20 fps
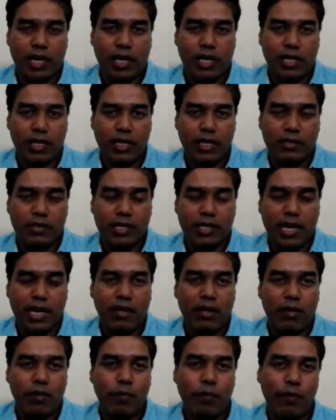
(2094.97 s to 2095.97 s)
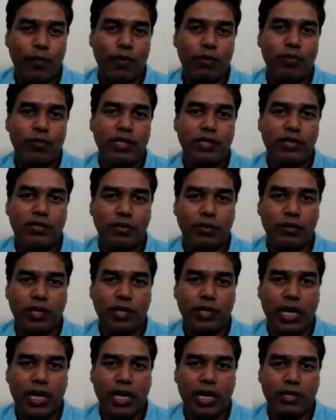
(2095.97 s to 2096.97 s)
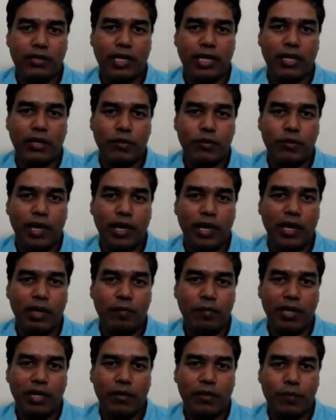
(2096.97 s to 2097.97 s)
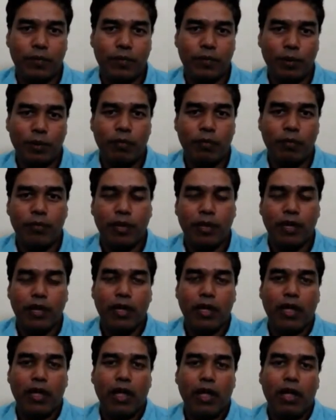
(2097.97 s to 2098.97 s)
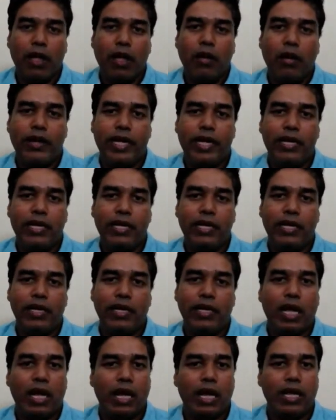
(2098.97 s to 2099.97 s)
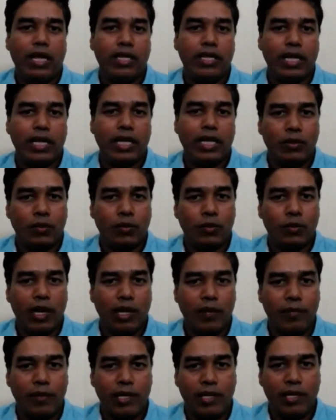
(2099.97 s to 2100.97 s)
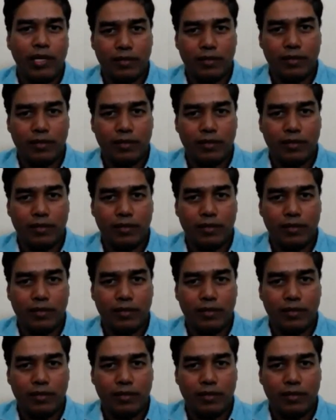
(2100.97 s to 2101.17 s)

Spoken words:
This kind of probe is known as a dual element probe, wherein there are two elements in the